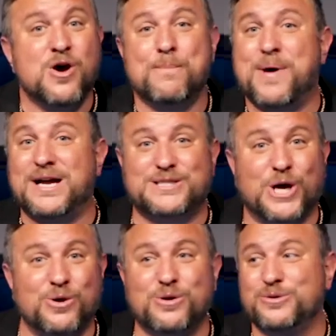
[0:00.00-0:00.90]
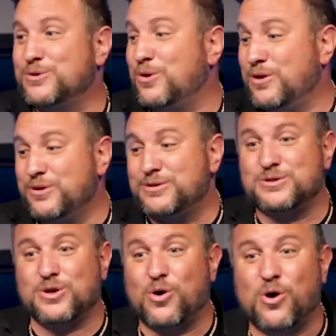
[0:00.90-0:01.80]
my toe
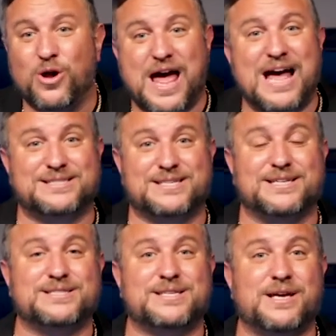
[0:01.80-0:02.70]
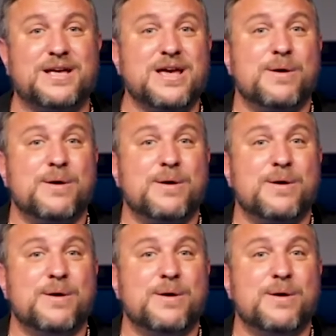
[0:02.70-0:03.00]
loses all access to